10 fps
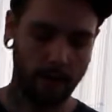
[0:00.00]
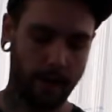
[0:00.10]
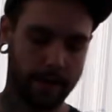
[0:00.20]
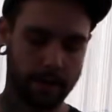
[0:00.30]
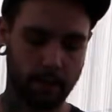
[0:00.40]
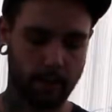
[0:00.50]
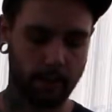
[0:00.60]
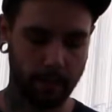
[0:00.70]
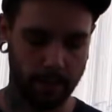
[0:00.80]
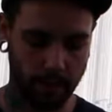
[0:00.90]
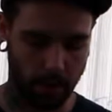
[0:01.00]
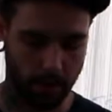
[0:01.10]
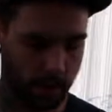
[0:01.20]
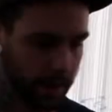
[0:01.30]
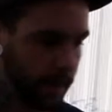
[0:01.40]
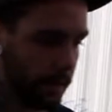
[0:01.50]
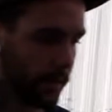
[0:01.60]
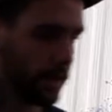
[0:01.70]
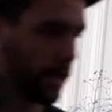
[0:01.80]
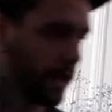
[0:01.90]
Alright, so we're pretty much all cleaned out
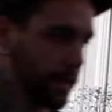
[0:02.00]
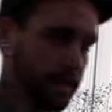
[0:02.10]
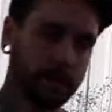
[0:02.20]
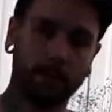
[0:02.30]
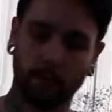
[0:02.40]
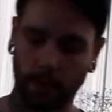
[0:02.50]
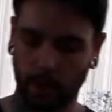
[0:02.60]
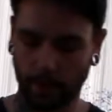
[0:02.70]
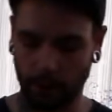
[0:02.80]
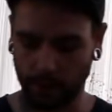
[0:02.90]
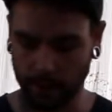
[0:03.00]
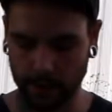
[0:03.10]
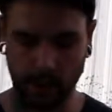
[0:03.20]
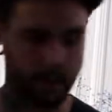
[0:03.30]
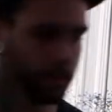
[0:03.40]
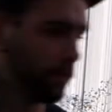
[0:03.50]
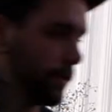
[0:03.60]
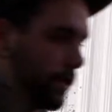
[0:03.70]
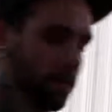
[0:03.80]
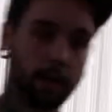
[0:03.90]
inside. We're going to want to rinse it out.
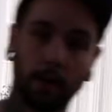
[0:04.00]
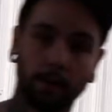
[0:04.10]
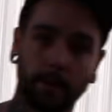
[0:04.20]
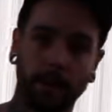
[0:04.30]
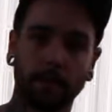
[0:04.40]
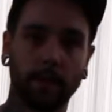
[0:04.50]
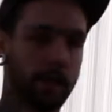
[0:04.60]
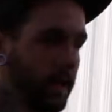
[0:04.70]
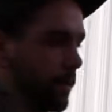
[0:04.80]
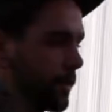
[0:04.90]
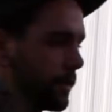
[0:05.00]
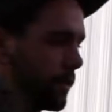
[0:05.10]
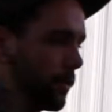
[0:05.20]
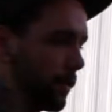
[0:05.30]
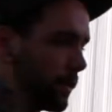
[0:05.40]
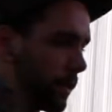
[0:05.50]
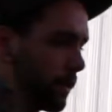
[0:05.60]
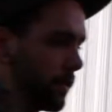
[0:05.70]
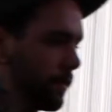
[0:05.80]
You're probably not going to be able to hear me, so we'll take it.